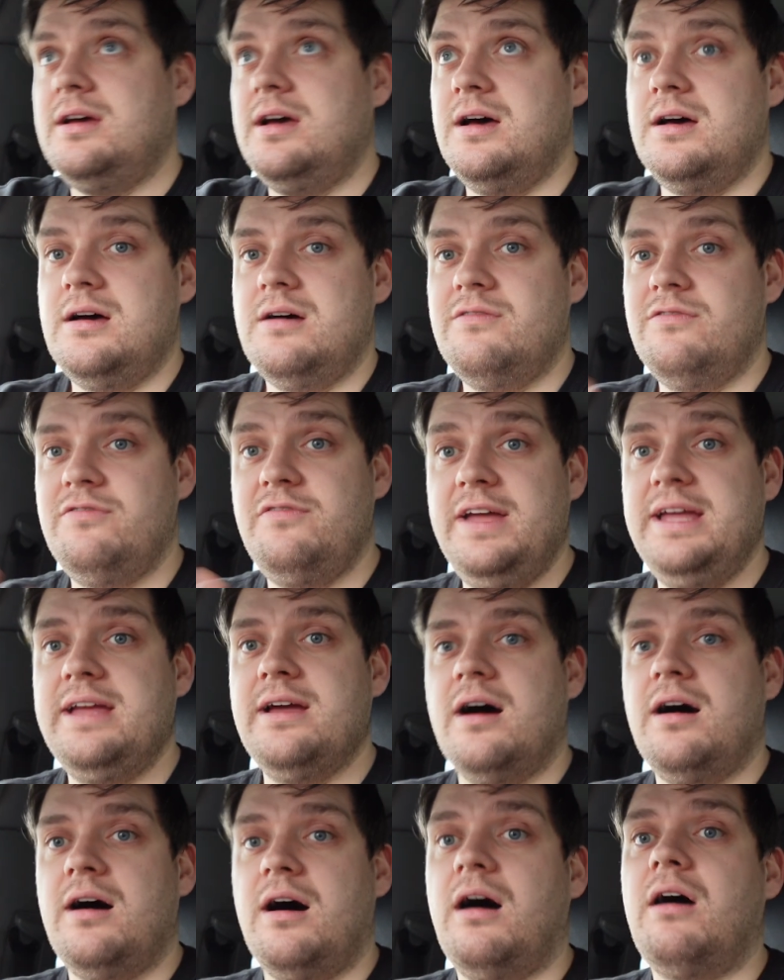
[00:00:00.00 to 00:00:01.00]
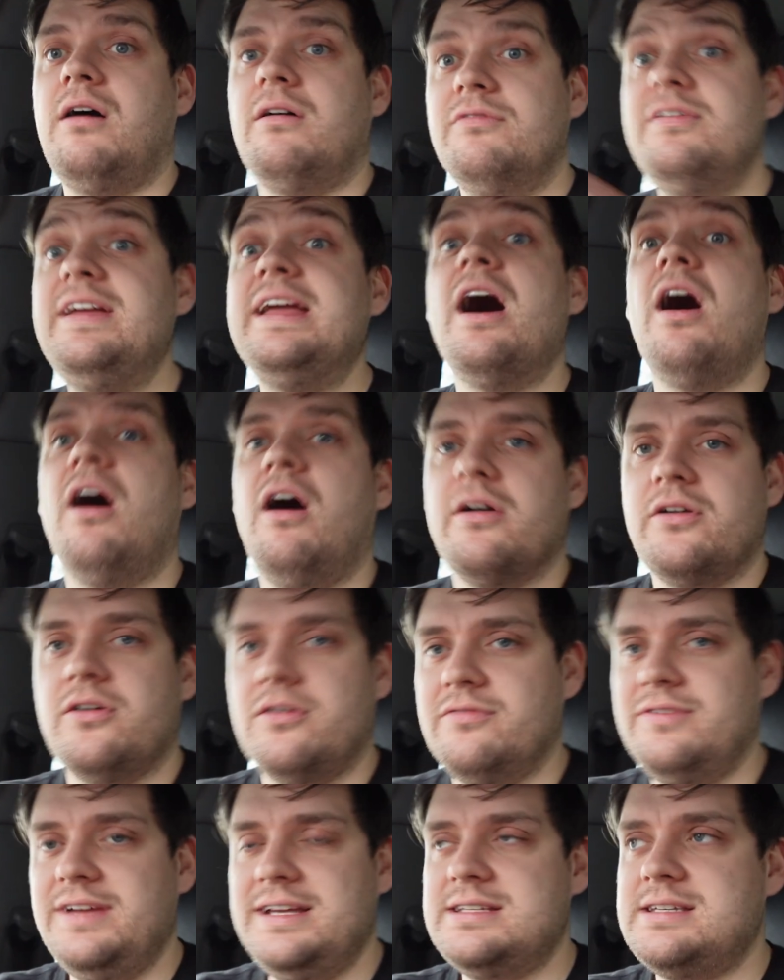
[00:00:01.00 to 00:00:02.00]
VR, not
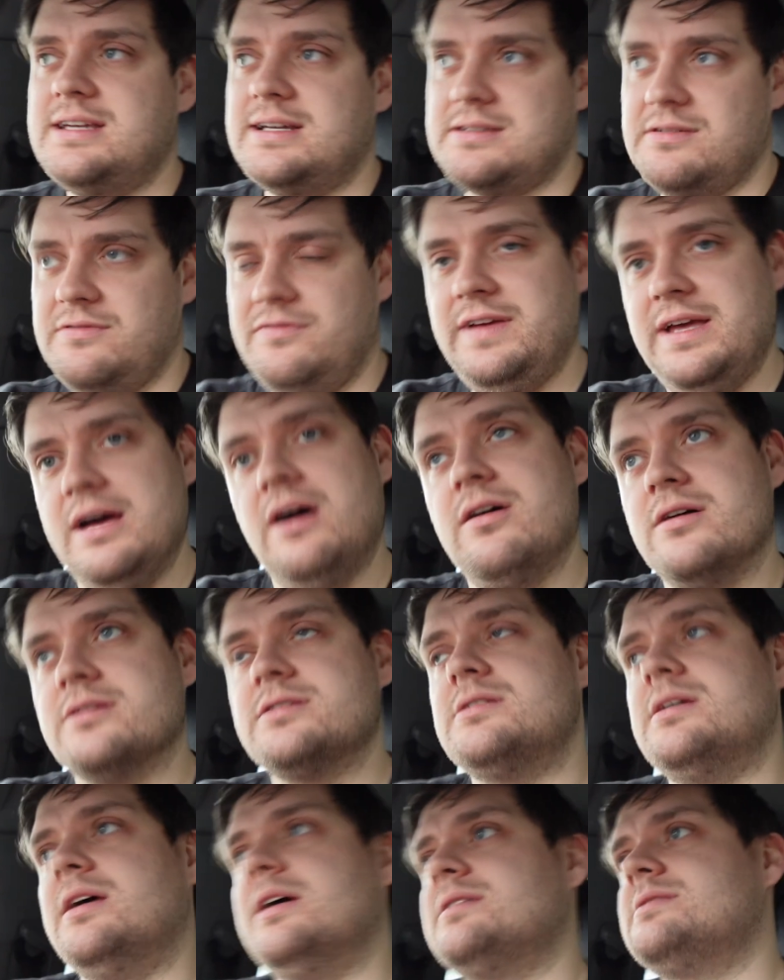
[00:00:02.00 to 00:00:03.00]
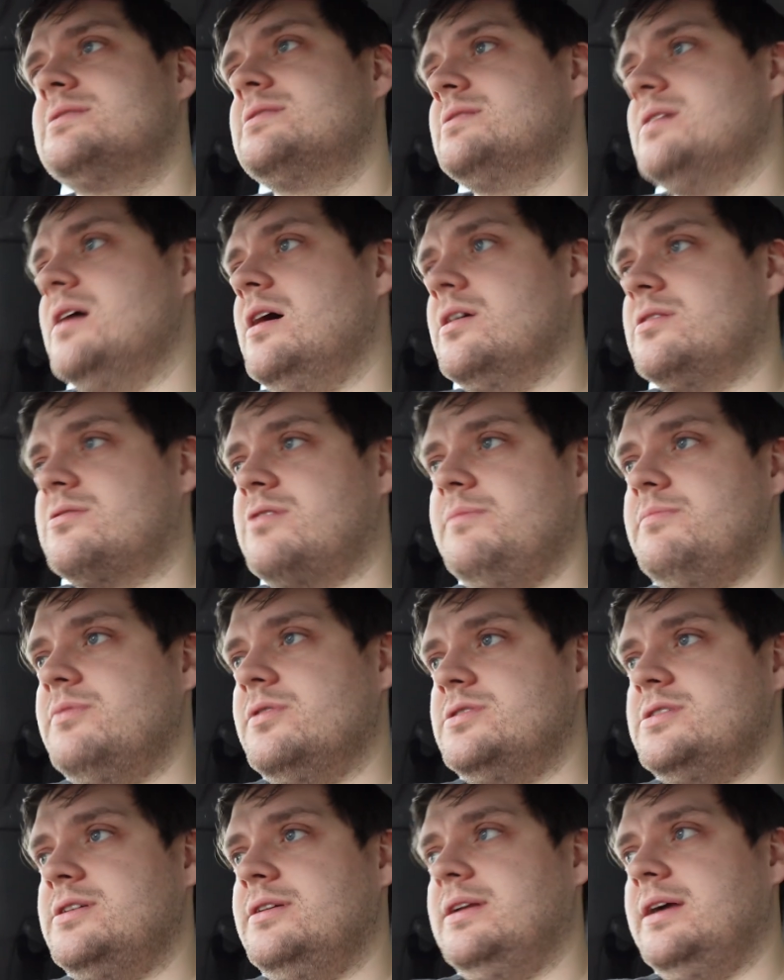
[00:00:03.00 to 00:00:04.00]
a V6, a VR6
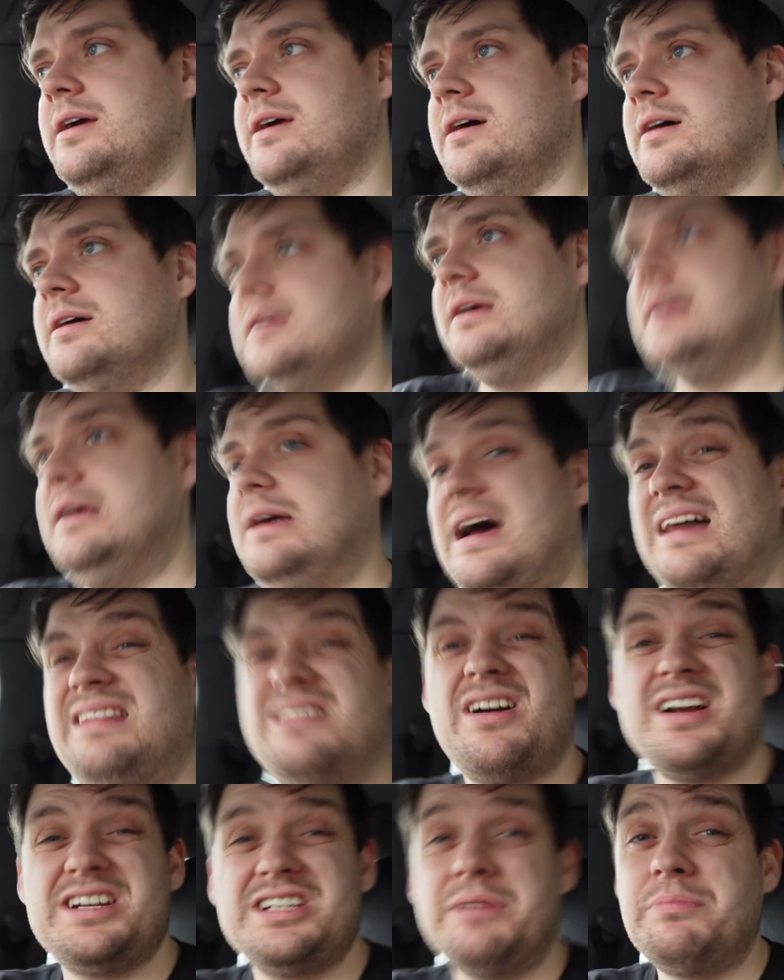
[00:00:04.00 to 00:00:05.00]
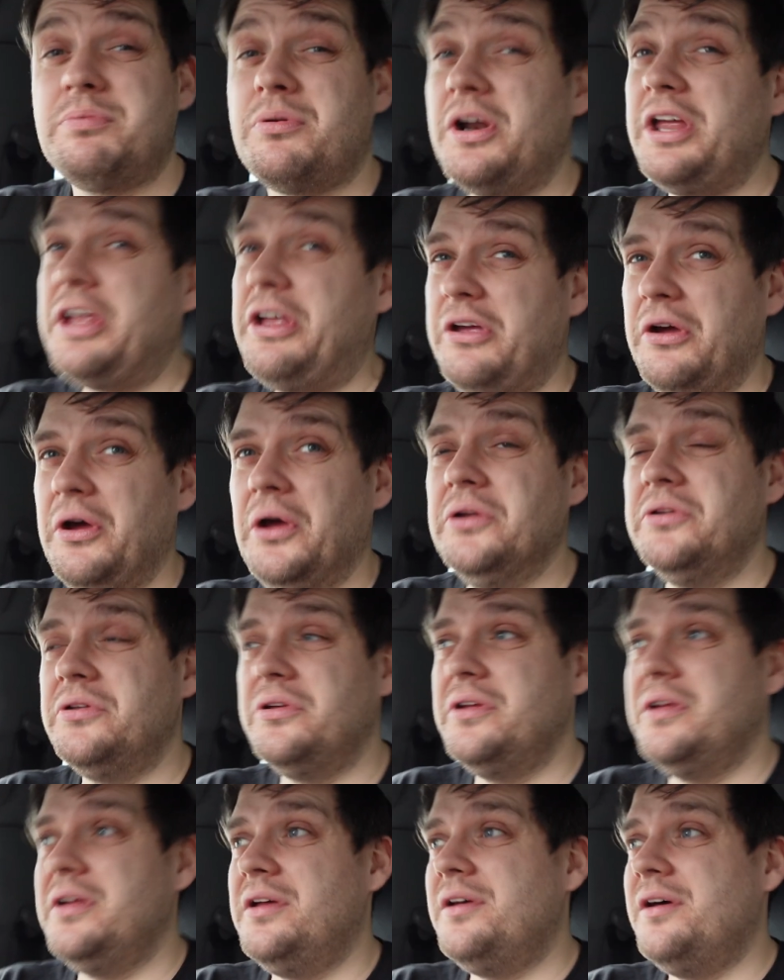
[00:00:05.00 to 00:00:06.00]
3.2 litre, and they're actually pretty good,
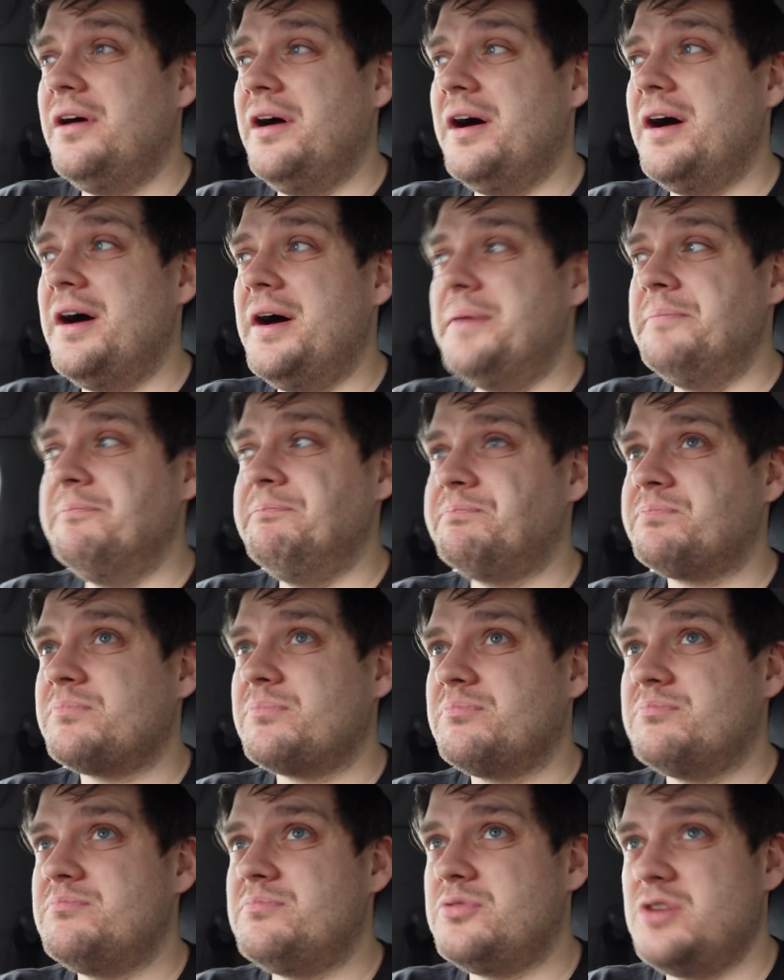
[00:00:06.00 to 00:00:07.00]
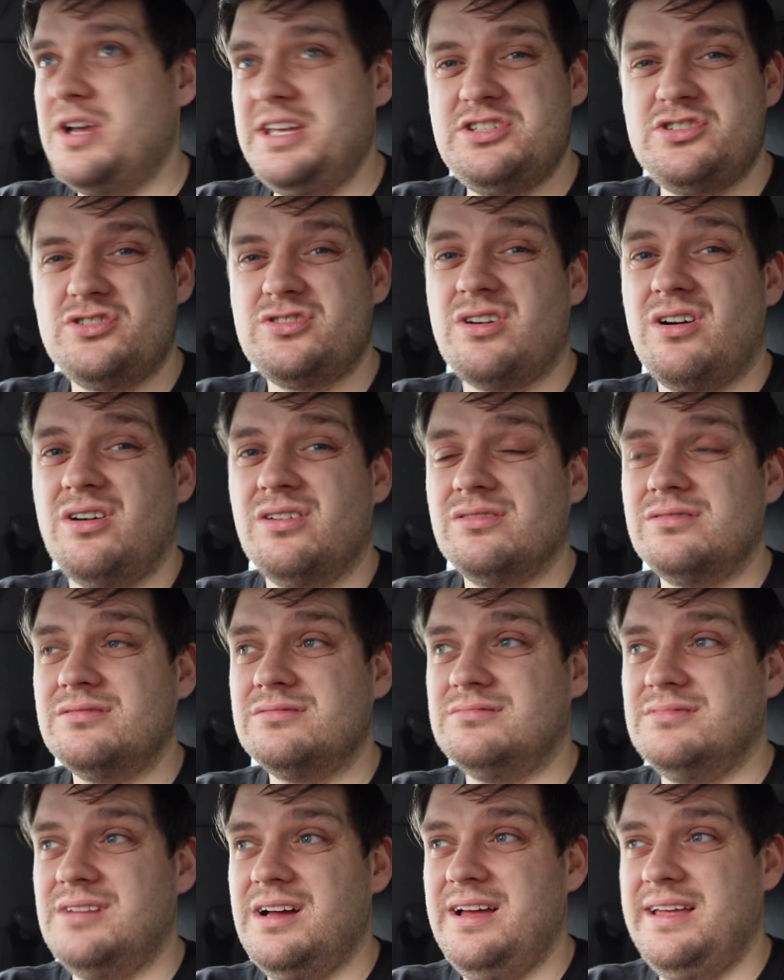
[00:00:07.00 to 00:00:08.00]
pretty
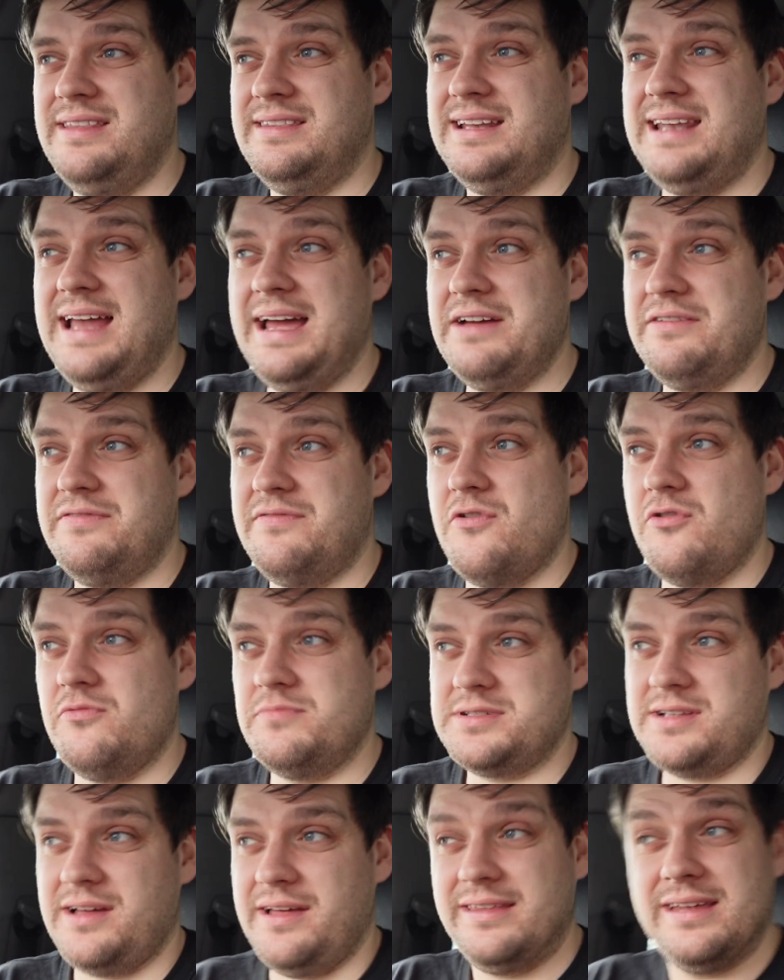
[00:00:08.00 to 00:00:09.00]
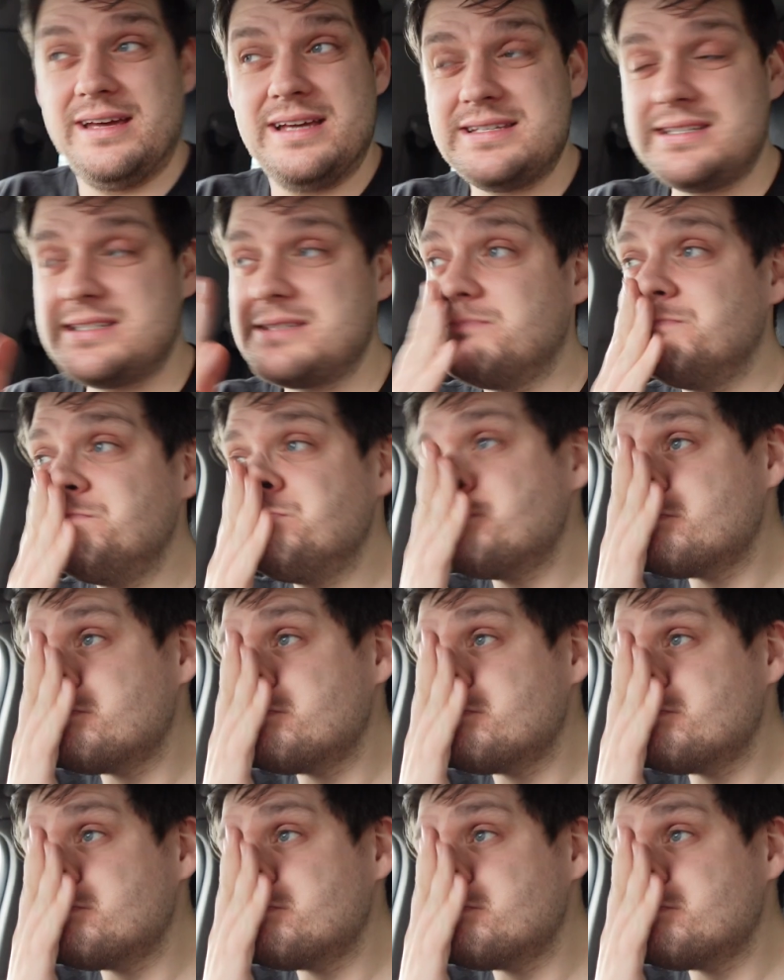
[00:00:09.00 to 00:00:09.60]
strong in the later forms like this.